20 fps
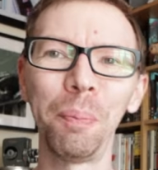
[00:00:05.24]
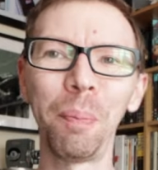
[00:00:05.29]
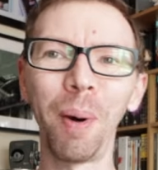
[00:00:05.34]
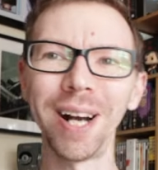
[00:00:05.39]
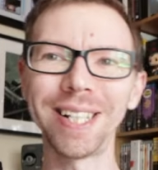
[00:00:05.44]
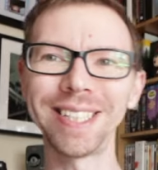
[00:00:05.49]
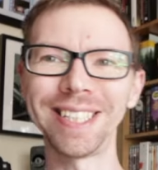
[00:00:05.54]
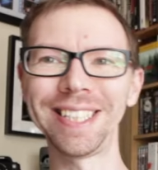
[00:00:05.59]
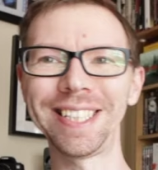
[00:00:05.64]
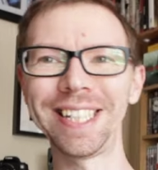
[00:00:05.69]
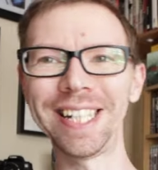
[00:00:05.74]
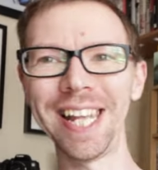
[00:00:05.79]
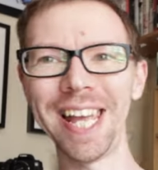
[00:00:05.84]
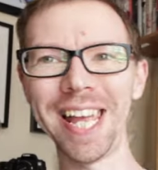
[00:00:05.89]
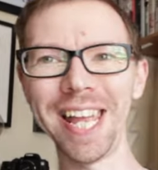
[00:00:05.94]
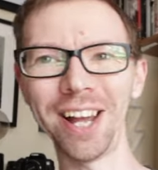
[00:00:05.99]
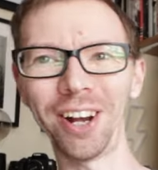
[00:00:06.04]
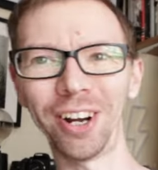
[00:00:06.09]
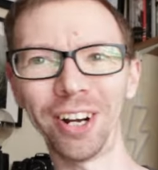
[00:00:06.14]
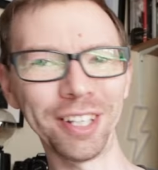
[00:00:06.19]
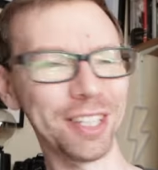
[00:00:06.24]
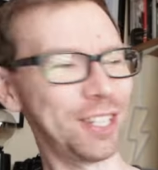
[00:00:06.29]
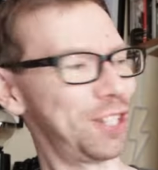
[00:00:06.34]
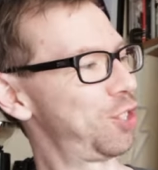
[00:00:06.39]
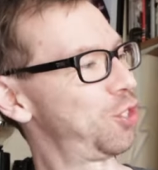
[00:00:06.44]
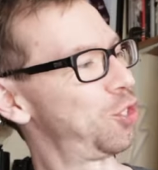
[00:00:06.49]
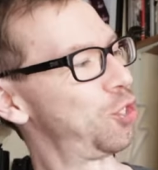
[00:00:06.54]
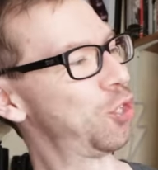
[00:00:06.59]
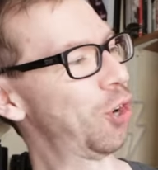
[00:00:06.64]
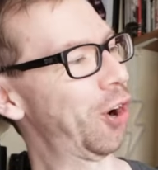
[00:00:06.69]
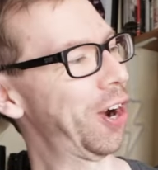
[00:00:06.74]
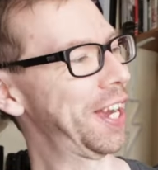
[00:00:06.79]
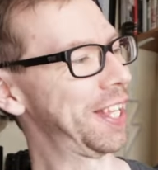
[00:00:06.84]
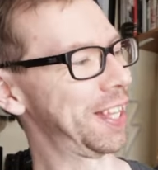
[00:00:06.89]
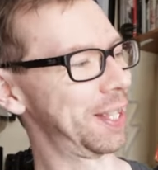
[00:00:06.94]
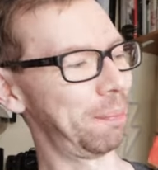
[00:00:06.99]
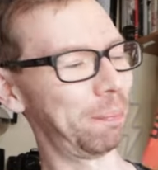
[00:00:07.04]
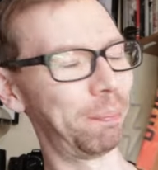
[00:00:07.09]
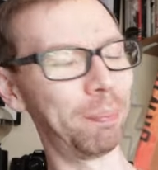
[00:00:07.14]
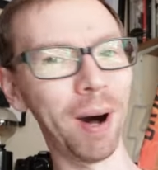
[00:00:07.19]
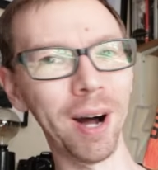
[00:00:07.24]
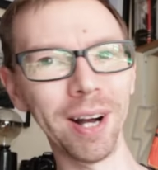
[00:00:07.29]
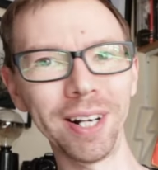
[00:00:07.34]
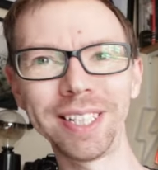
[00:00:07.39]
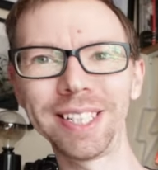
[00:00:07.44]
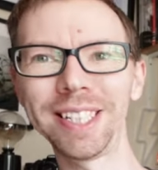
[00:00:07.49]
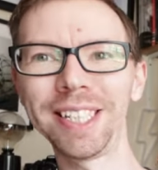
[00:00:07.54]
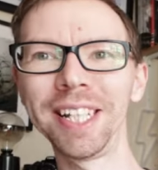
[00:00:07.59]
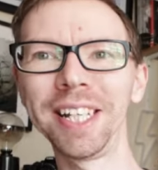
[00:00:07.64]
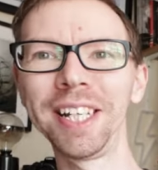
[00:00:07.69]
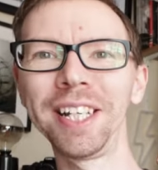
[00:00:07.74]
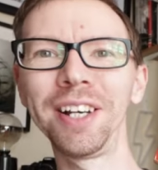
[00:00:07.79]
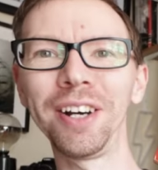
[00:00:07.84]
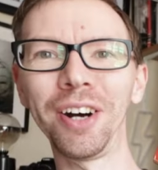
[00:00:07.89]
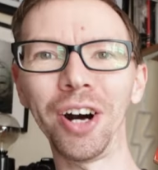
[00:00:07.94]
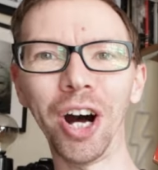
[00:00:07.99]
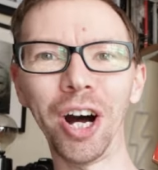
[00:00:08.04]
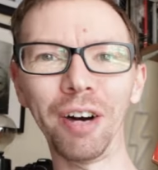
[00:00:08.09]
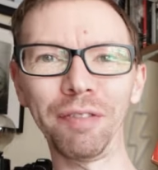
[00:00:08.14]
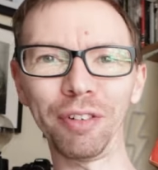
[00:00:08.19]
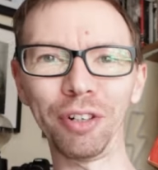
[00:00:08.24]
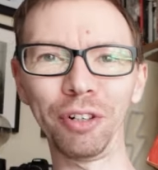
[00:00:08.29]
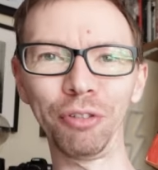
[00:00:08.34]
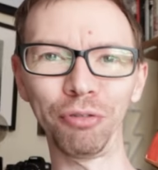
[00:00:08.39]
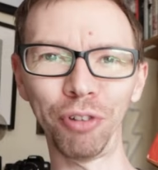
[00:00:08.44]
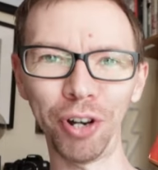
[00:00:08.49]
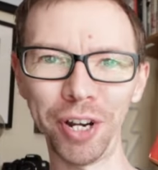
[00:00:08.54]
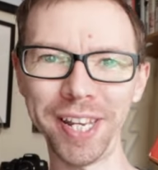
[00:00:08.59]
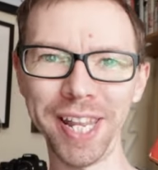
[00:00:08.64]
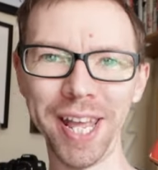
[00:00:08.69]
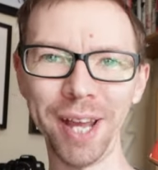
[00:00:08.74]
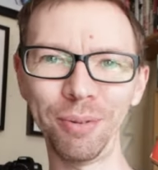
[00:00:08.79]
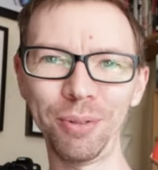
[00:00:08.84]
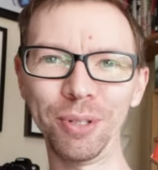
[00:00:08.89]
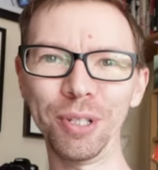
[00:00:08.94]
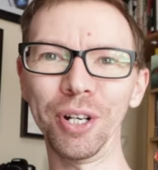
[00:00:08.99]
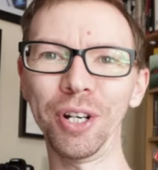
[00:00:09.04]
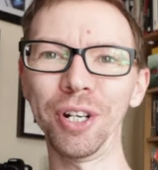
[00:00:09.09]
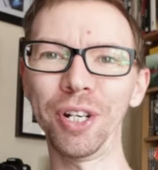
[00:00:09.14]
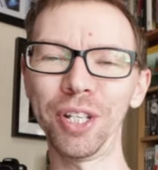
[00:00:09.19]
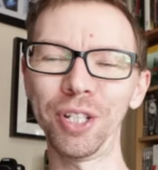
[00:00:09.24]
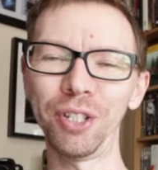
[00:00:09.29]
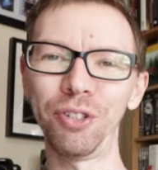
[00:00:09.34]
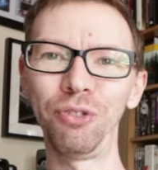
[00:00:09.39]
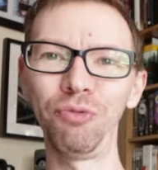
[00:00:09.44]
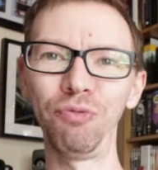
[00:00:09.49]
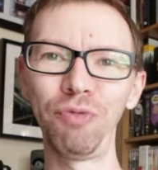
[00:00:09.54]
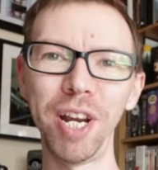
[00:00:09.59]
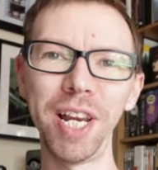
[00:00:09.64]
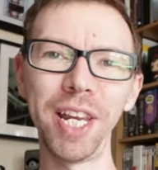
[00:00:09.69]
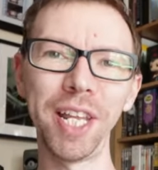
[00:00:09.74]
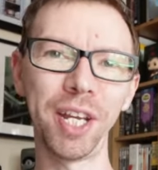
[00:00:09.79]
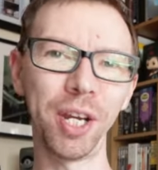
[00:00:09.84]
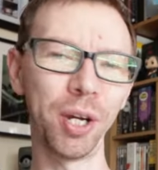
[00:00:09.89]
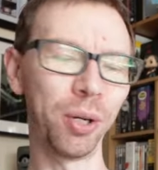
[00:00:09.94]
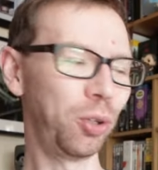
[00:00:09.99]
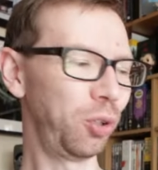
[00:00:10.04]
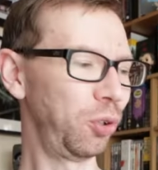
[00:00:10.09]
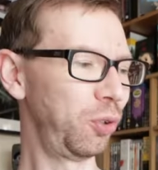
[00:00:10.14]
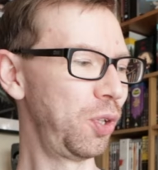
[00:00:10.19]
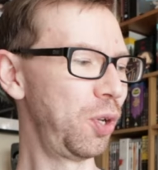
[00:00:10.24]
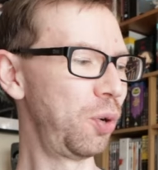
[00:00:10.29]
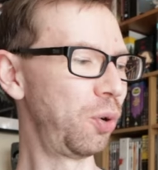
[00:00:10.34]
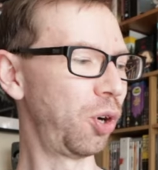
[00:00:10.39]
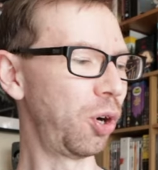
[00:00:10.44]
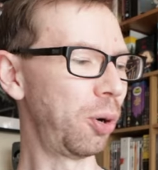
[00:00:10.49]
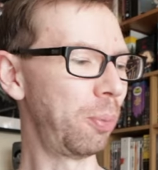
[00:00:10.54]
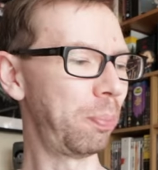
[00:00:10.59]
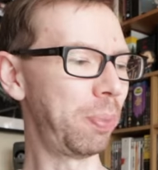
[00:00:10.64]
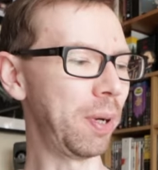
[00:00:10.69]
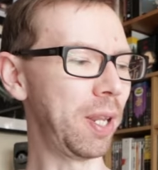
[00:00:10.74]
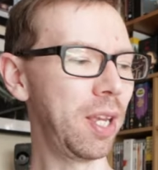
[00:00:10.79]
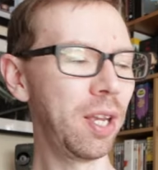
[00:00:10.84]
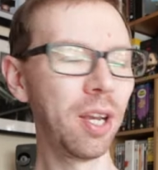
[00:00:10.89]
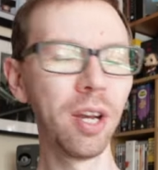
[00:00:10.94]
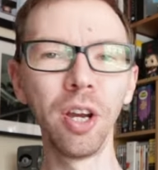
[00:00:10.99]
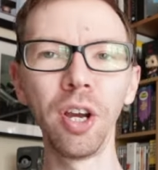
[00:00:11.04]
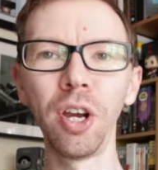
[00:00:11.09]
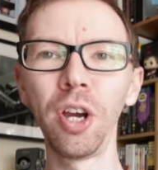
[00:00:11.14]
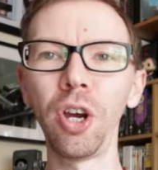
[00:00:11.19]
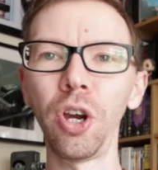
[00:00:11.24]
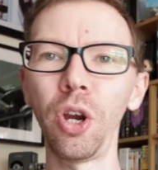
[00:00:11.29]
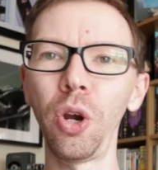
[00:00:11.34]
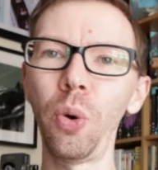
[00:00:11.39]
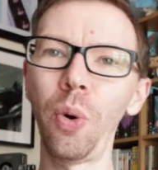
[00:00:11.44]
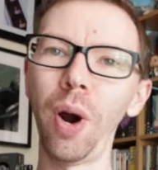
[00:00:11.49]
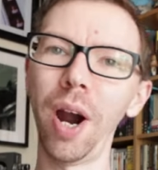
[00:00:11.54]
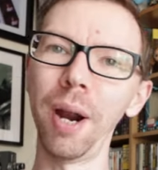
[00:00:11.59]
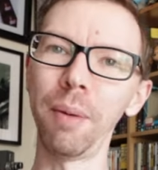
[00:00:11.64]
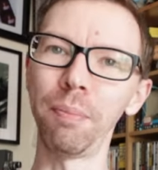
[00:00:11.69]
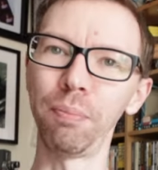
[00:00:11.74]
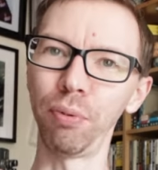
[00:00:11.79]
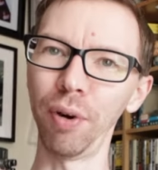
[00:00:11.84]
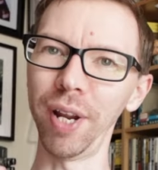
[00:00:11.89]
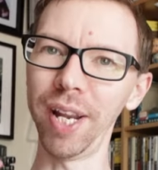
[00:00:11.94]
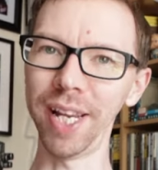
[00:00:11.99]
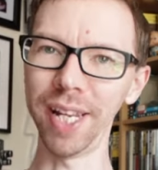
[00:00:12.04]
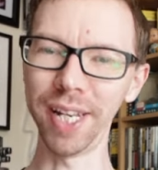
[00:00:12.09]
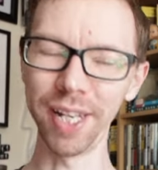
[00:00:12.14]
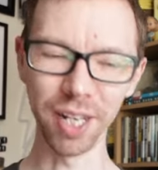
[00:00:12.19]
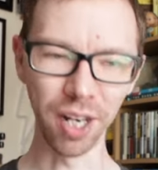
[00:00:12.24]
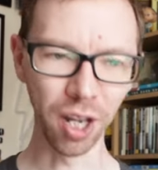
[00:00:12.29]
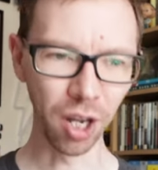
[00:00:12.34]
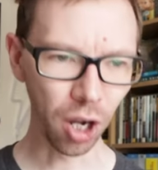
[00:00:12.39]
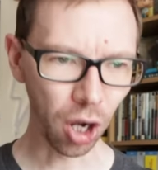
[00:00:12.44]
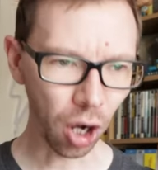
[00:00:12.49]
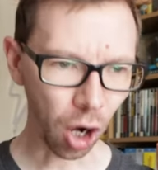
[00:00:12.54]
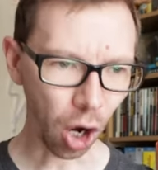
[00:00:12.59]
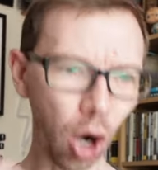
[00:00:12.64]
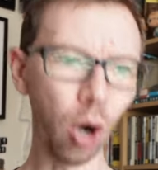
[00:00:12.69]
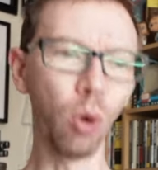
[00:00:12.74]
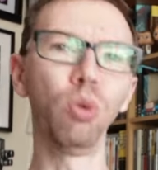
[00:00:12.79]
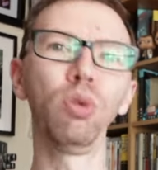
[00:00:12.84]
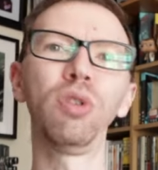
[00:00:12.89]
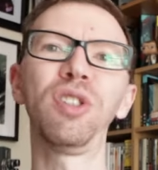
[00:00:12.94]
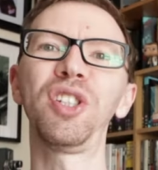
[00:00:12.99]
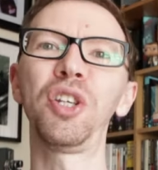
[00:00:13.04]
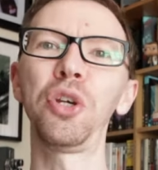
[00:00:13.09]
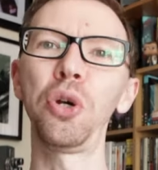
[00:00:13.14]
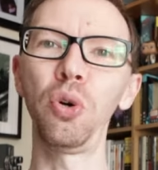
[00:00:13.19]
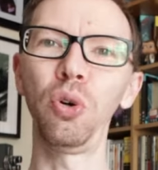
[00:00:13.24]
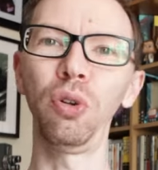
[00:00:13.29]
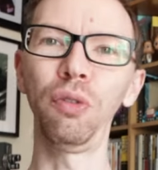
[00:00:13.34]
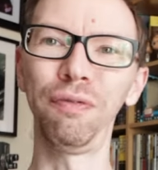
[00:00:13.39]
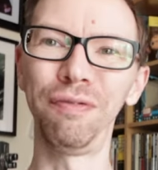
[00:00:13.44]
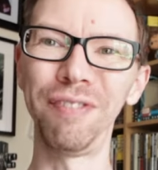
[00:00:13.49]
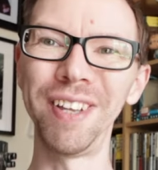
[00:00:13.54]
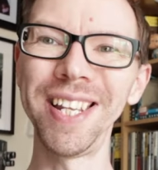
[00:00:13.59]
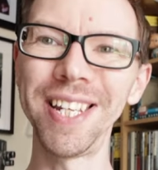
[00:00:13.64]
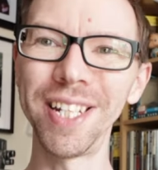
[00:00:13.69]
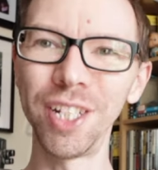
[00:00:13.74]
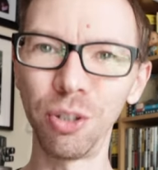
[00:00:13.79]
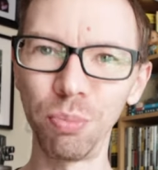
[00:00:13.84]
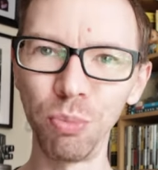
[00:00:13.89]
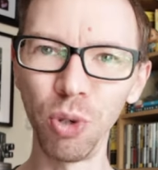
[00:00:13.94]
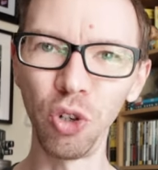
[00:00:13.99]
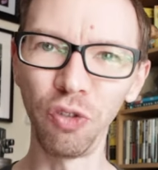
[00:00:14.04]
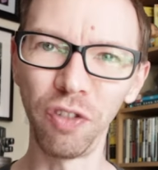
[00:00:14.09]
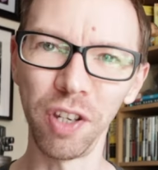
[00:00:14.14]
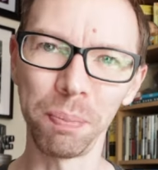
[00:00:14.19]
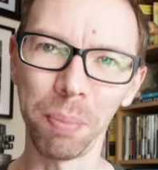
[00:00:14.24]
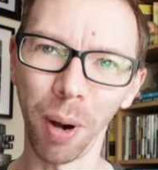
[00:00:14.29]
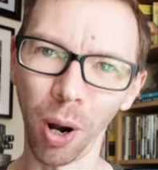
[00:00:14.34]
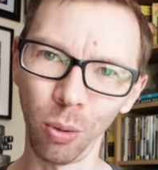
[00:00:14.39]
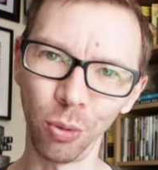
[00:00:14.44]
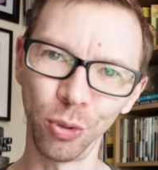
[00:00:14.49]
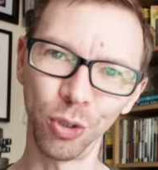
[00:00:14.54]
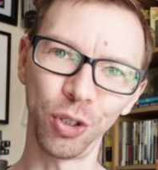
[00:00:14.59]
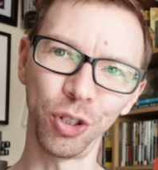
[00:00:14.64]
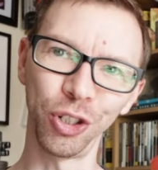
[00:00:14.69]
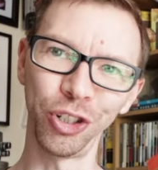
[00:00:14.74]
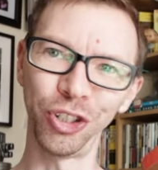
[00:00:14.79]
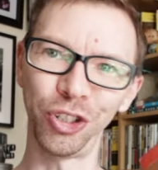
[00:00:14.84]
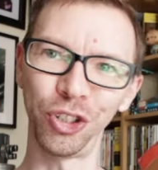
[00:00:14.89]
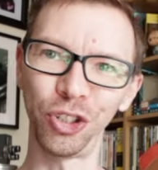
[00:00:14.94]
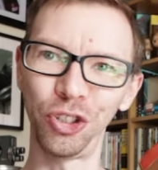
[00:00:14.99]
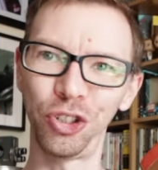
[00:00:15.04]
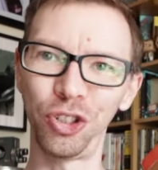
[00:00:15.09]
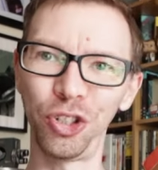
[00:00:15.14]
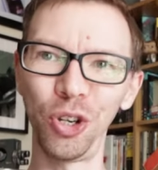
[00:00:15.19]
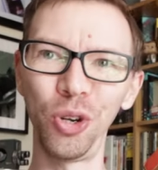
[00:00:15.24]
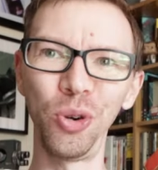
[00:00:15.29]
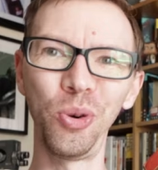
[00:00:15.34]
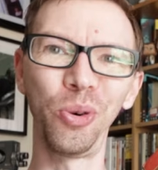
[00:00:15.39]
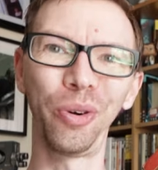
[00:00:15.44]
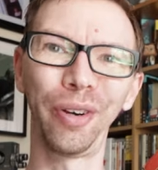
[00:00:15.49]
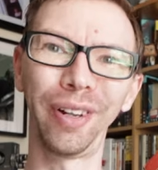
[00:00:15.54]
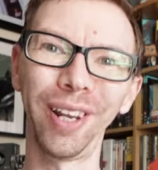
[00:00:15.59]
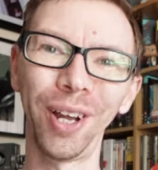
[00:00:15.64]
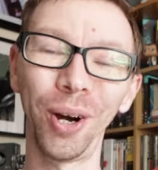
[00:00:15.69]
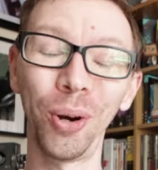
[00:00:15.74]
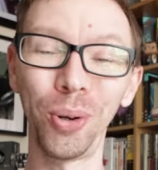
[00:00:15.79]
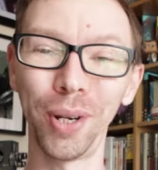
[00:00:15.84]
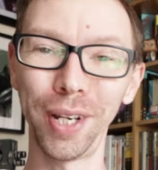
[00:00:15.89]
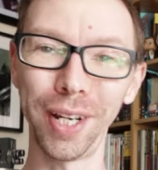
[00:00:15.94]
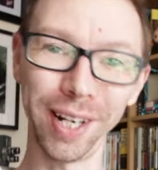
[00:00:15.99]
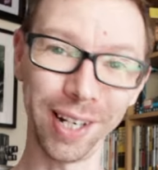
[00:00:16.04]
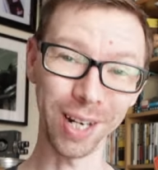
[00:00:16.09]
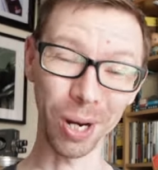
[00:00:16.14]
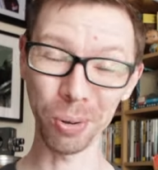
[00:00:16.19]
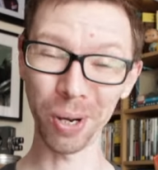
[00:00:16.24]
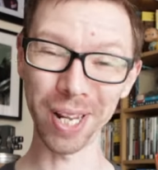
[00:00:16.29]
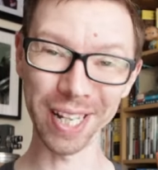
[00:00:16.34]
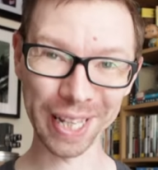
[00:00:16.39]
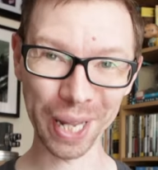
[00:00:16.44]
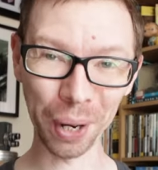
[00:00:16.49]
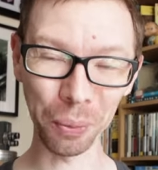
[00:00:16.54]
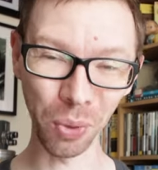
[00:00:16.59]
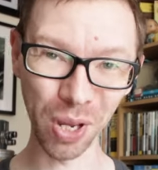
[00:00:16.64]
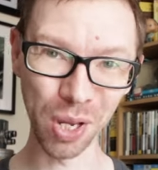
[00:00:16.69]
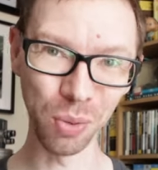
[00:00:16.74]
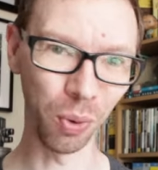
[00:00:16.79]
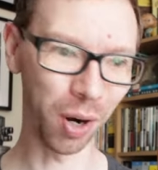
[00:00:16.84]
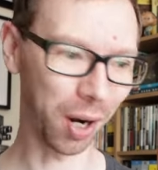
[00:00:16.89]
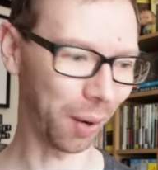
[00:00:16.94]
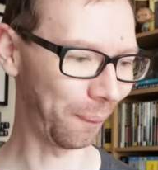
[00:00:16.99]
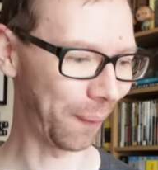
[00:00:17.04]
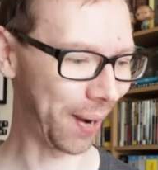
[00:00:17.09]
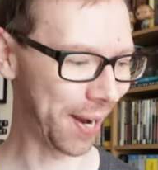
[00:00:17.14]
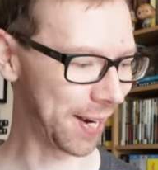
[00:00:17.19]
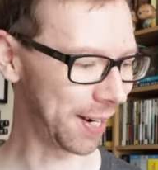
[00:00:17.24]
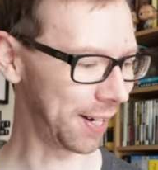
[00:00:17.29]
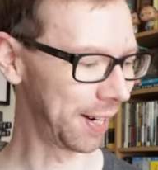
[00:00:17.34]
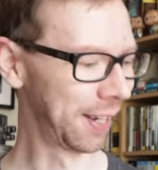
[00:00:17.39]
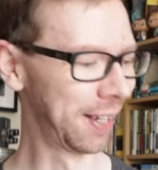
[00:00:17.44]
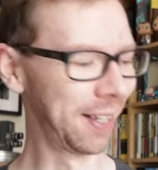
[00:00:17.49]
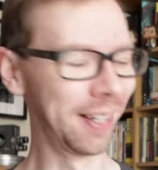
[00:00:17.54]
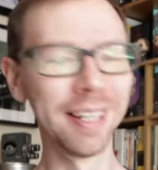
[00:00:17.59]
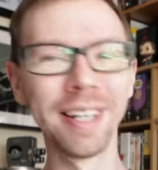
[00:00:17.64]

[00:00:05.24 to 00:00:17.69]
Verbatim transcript: unboxing today. I got this giant box of GRNDHAUS there, this really cool new company who are bringing old school vintage movie posters to clothing, clothing that we want to wear.